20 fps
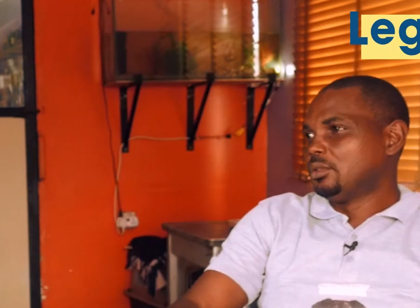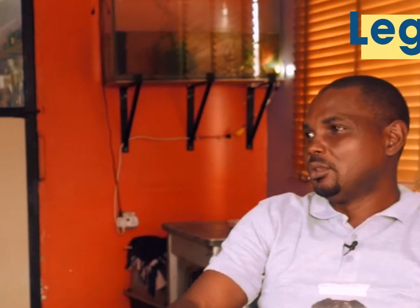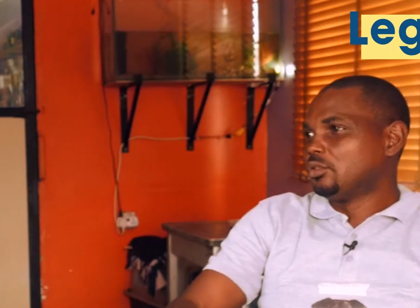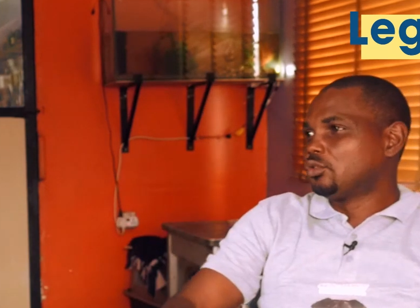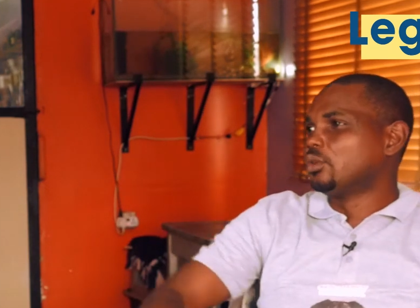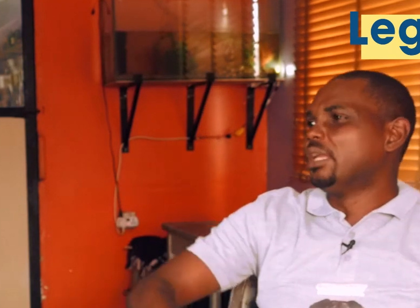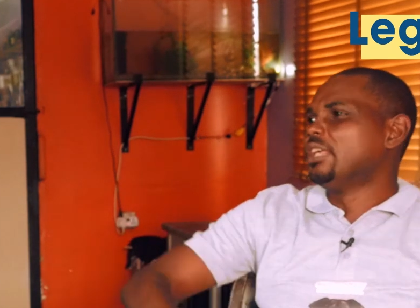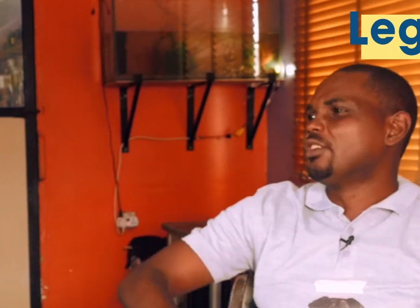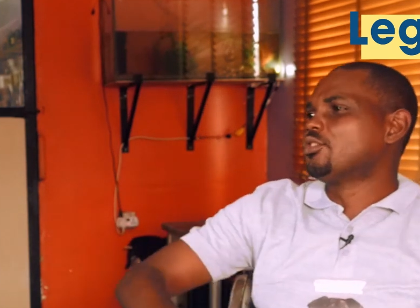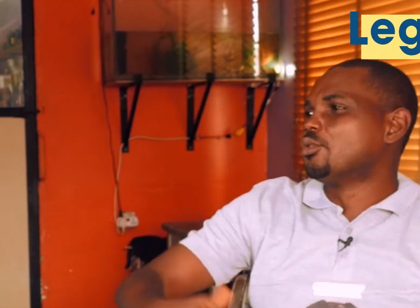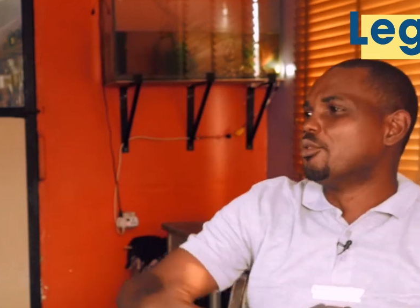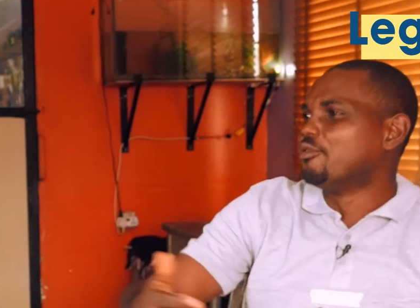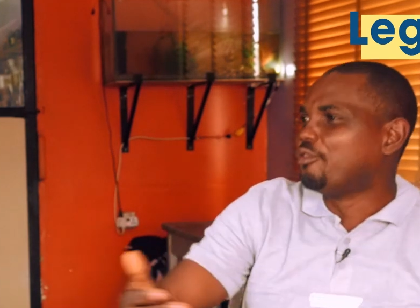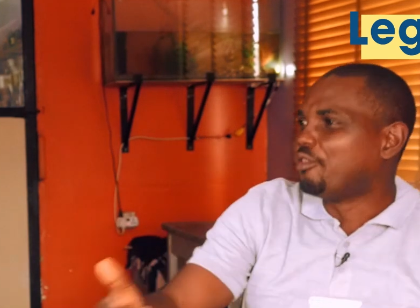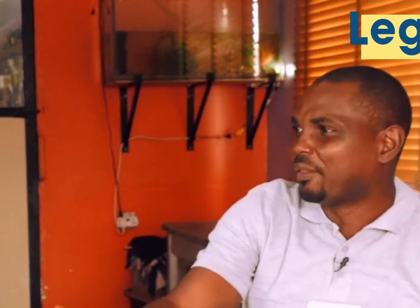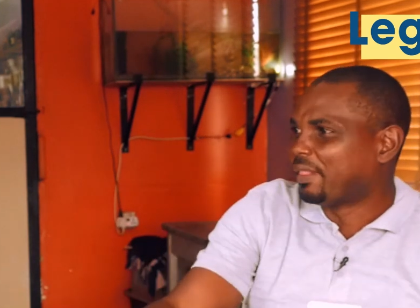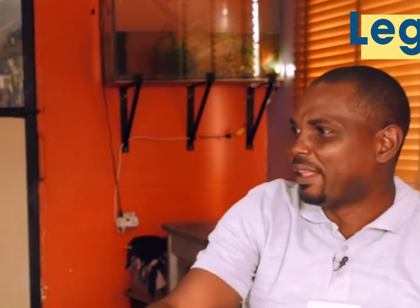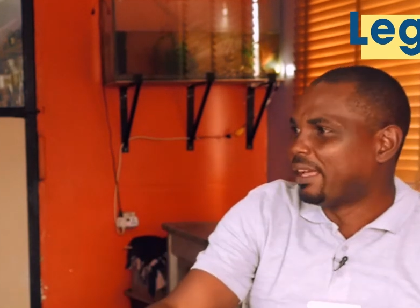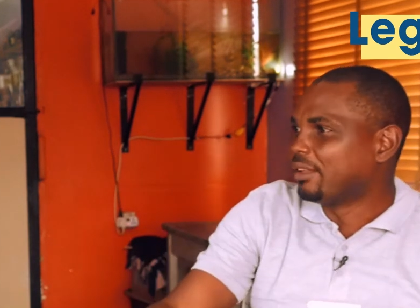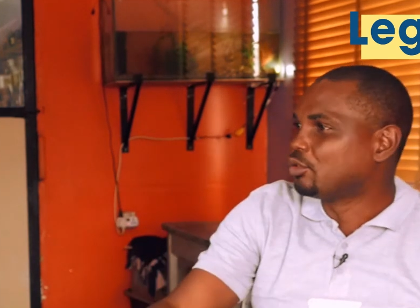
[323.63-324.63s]
So let's go
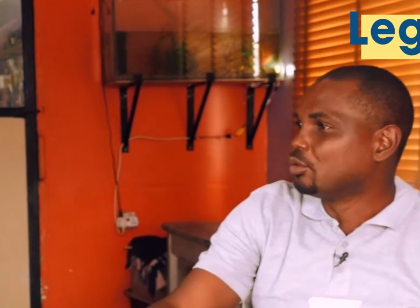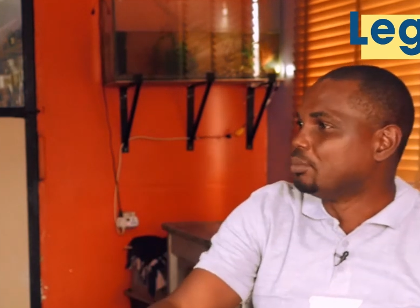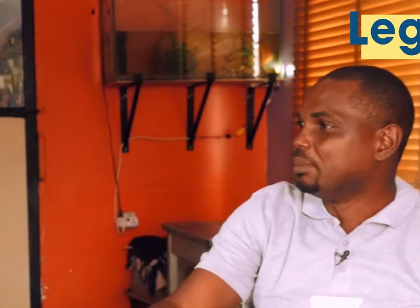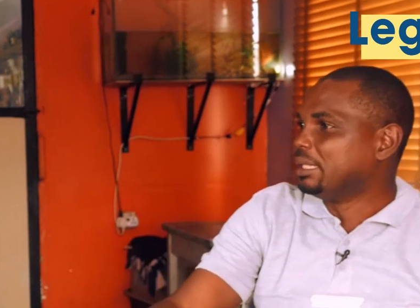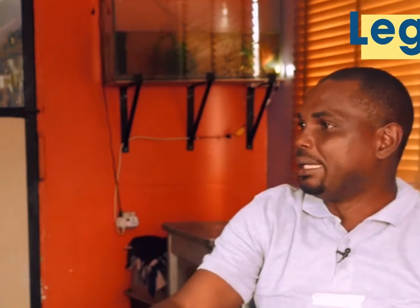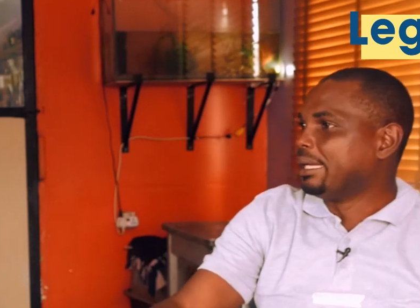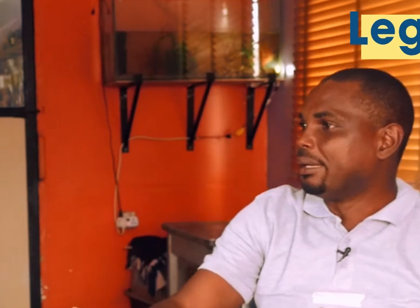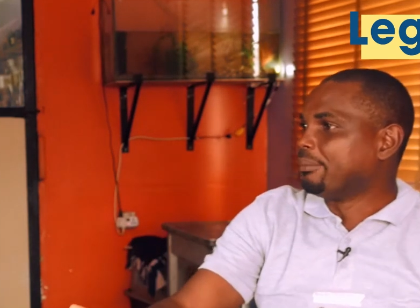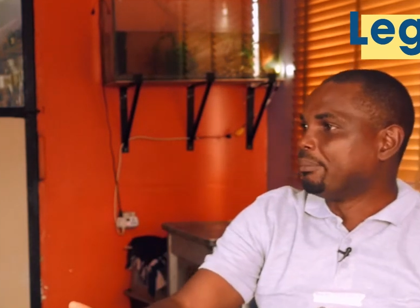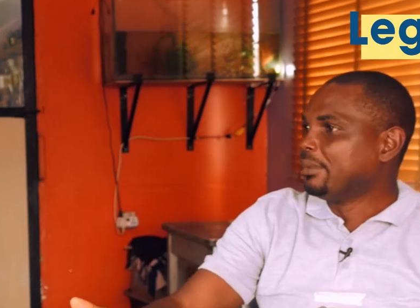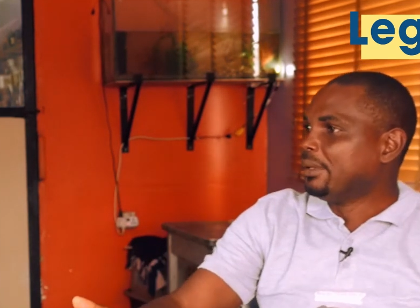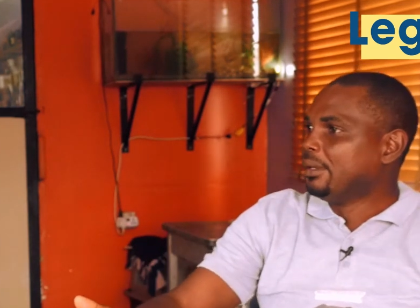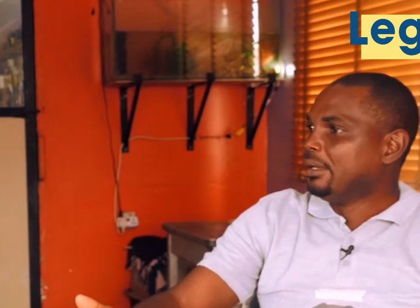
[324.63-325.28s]
further to meet them.